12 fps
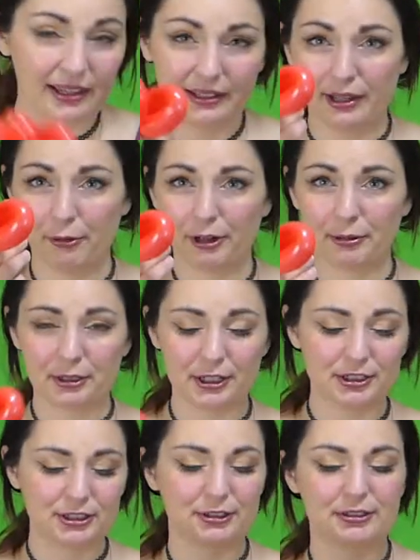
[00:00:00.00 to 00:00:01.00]
Now what I'm
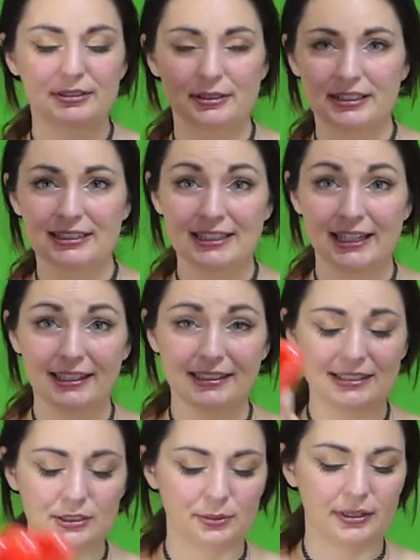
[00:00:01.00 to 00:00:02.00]
going to do is we're going to take
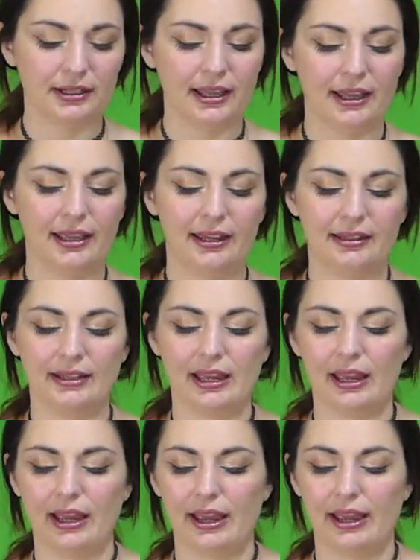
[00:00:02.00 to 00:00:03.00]
this one and,
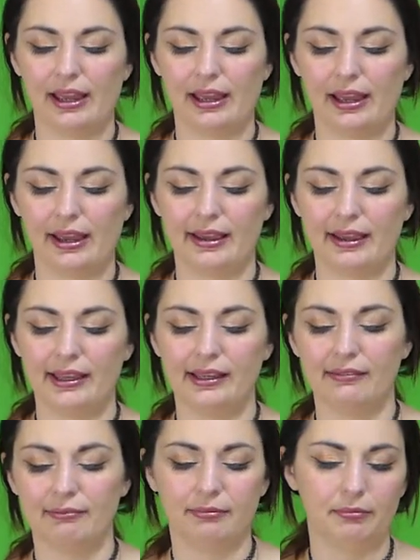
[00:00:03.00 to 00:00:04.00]

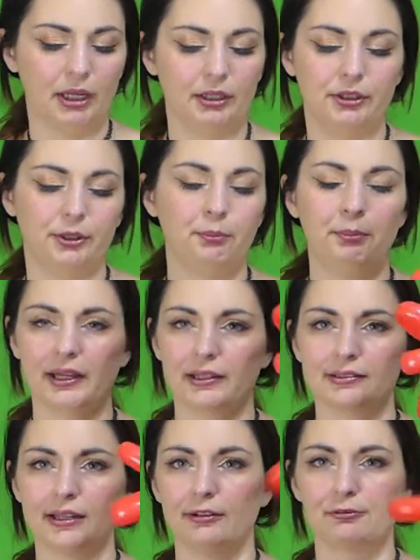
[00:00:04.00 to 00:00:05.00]
I don't know, pick a
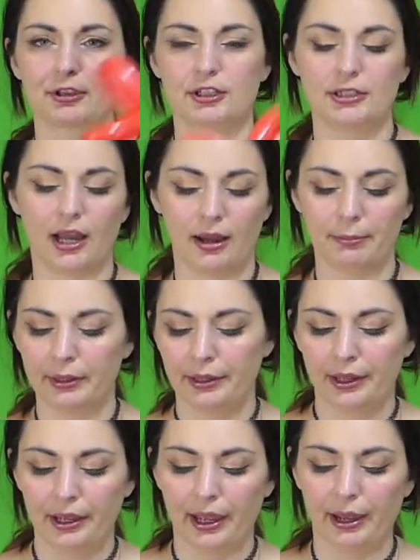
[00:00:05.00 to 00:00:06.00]
side for the top.
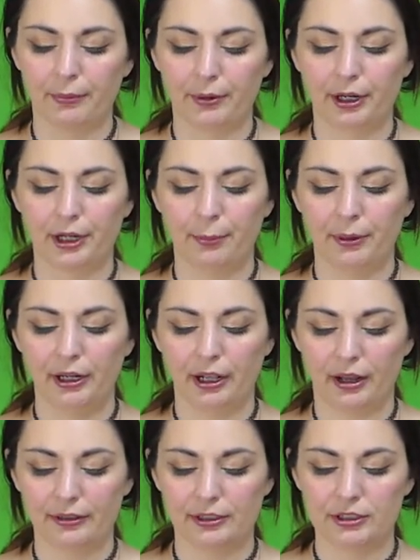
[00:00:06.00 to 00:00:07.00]
And we're going to put it
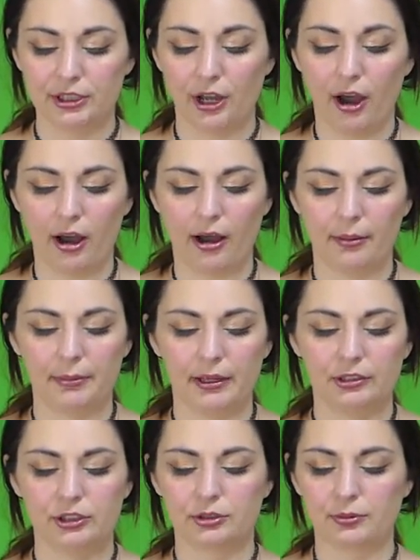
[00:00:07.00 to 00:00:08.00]
on the top
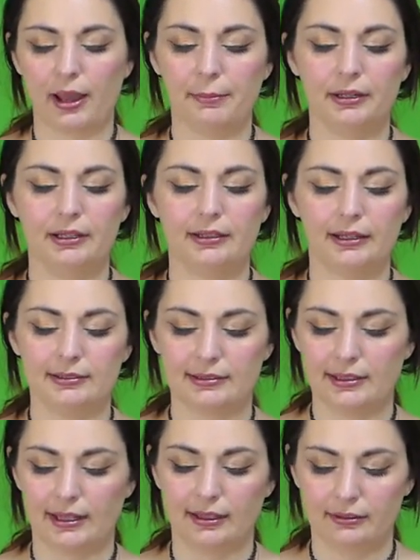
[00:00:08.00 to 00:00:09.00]
and just wrap it in nice
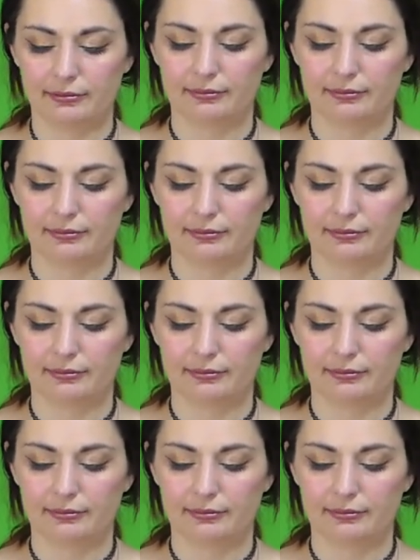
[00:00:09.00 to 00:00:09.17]
and tight.